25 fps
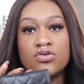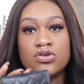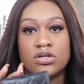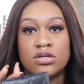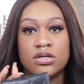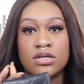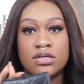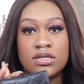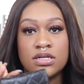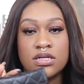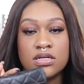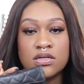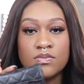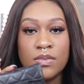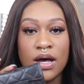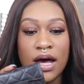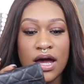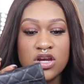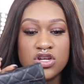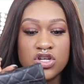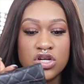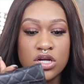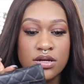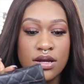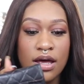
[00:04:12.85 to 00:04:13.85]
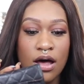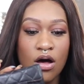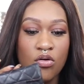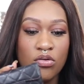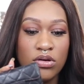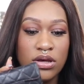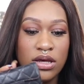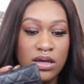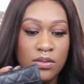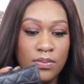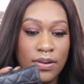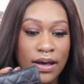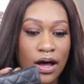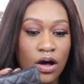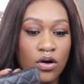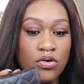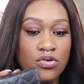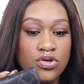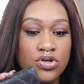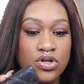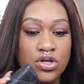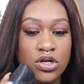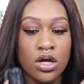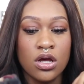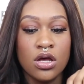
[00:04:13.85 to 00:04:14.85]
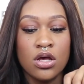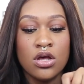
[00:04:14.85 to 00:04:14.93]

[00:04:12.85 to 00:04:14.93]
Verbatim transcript: which this is my Chanel key pouch.